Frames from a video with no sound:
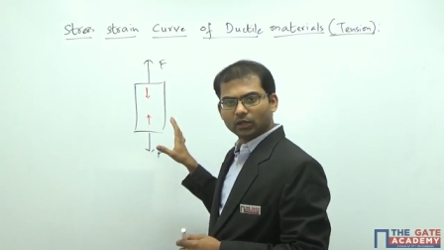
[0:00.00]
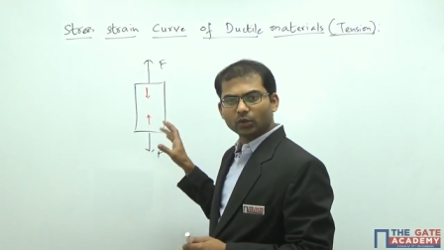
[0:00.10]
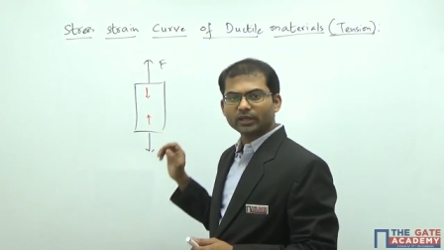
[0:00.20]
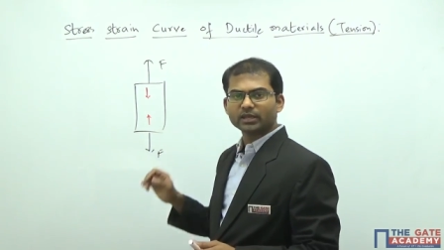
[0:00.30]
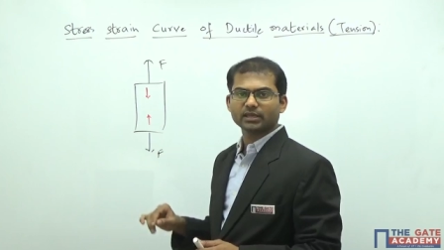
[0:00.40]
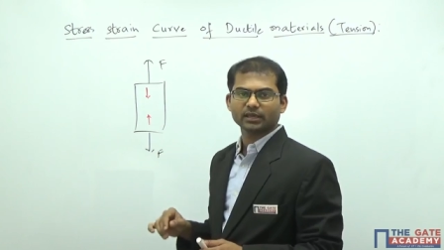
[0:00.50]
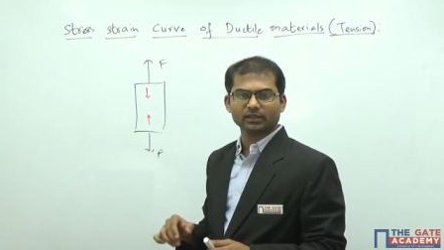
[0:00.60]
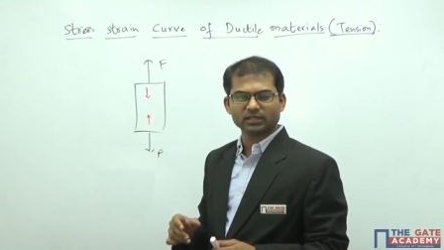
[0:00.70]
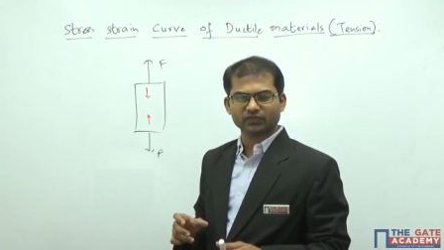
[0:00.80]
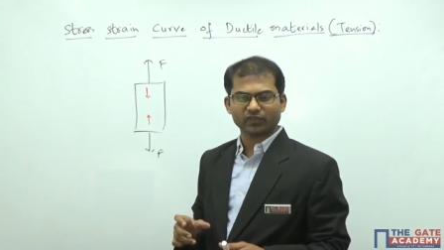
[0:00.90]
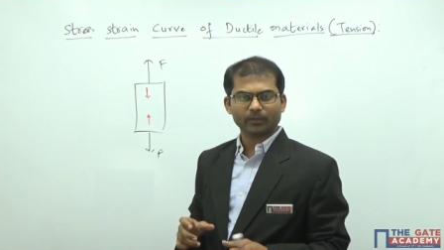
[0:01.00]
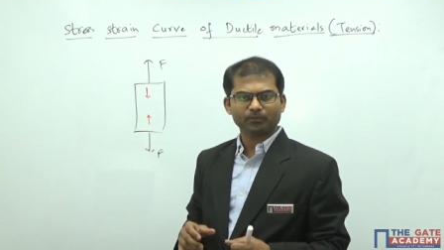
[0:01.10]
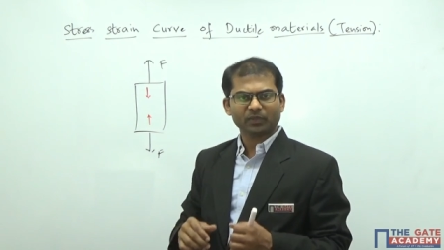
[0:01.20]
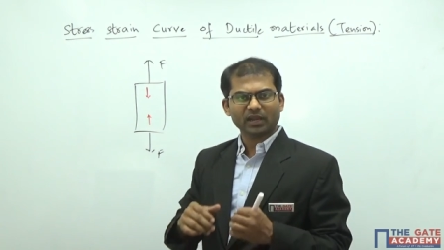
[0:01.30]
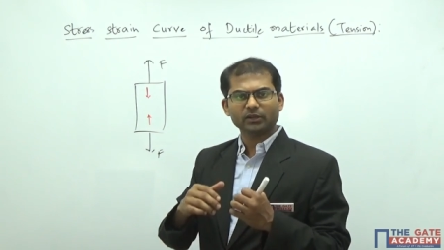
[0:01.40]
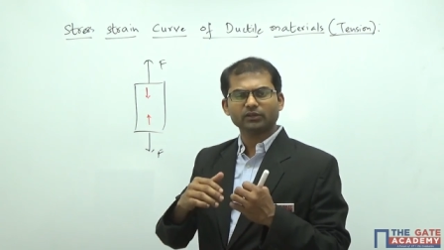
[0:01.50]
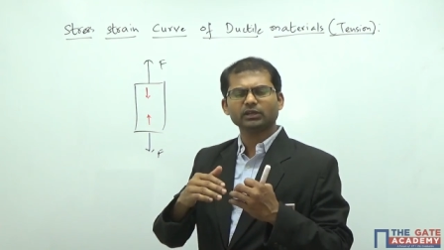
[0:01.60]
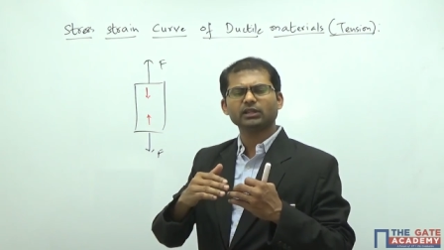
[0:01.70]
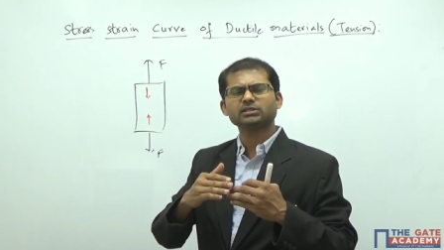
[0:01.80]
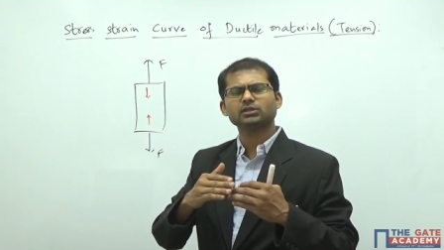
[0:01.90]
loading here in this way and
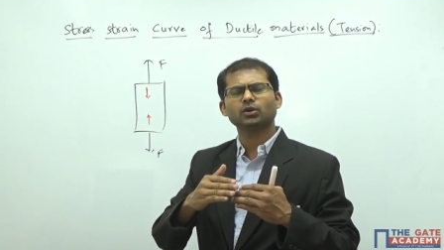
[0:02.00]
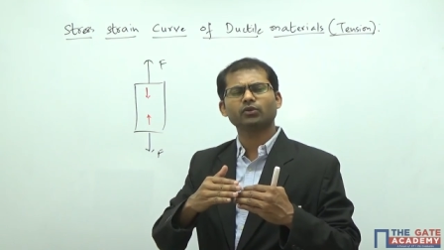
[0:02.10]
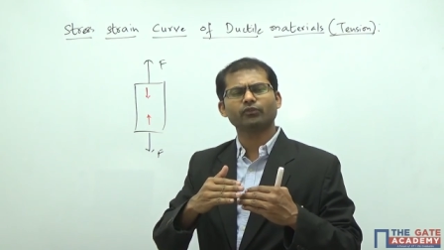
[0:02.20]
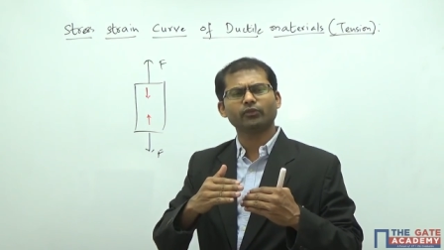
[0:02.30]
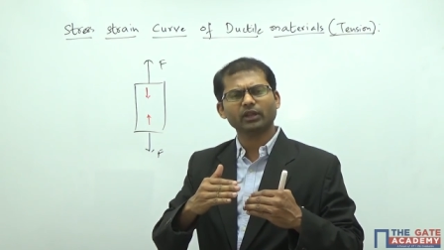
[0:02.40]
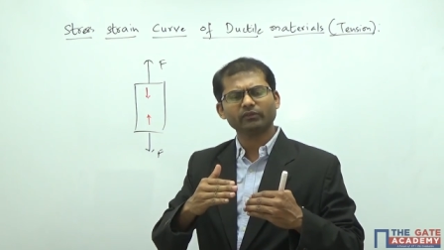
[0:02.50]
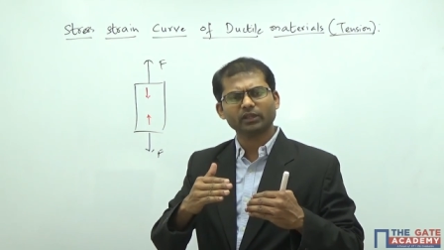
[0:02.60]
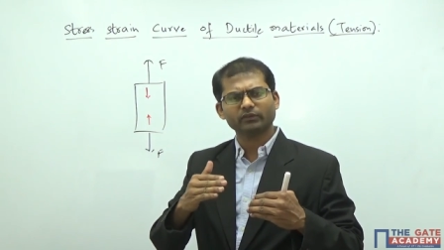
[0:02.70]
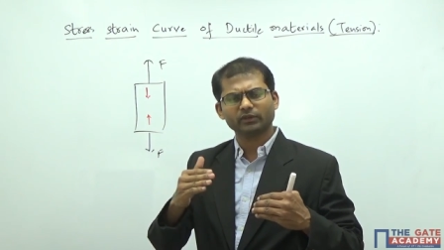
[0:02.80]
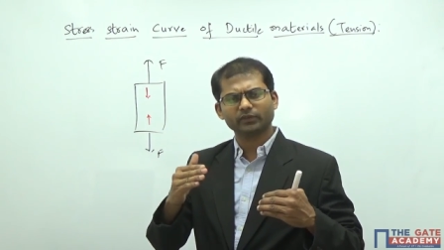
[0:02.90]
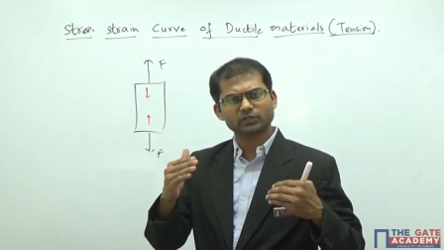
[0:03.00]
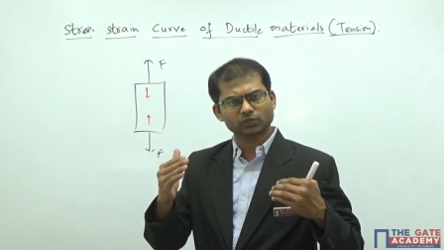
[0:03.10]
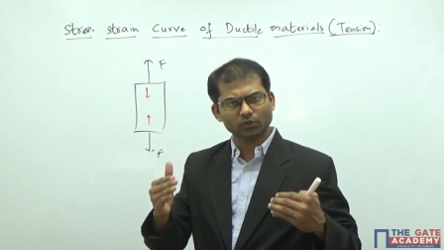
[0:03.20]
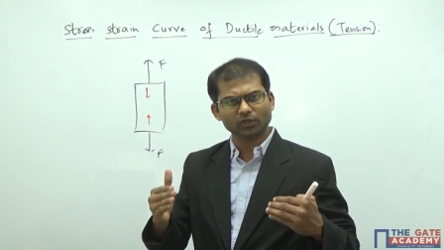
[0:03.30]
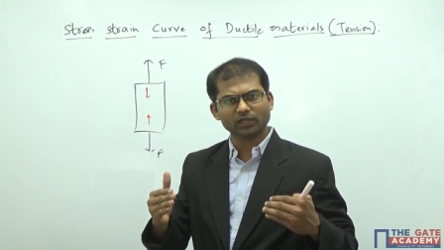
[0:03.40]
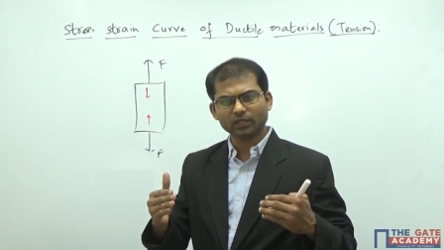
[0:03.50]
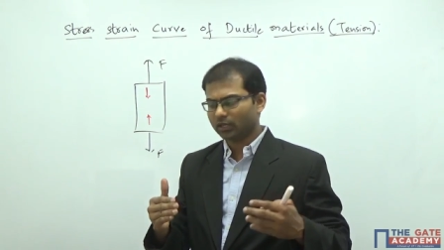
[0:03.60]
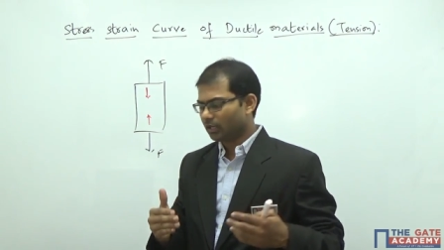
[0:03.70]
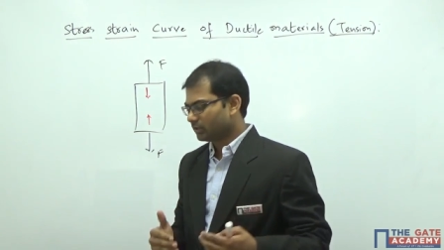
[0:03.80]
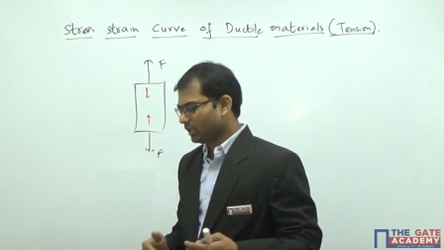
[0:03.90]
you increase the load very, very, very, very slowly,
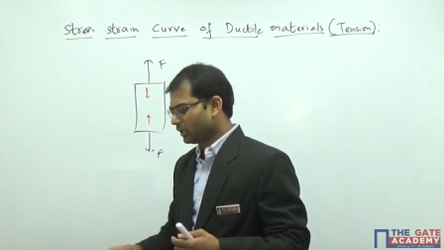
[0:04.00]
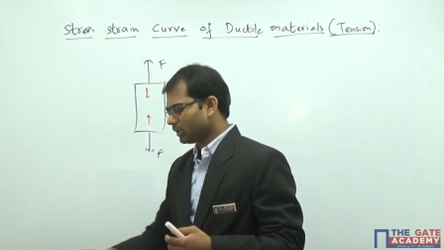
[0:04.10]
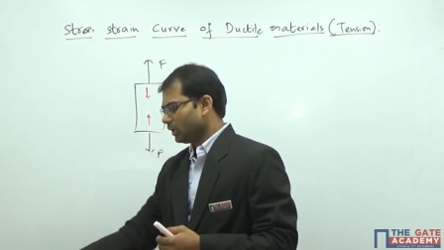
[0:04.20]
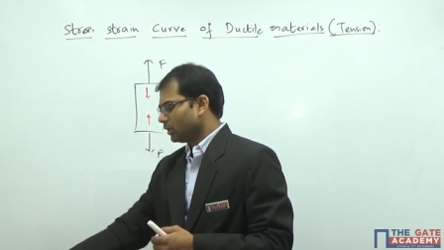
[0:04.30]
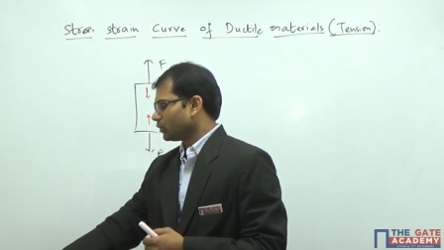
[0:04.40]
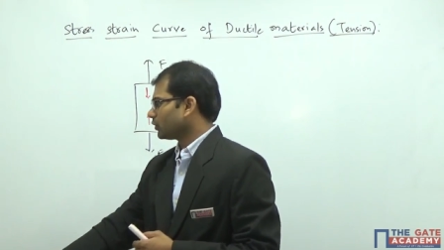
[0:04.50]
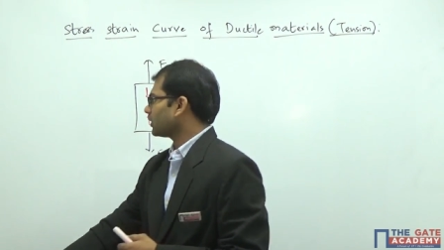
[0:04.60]
then you're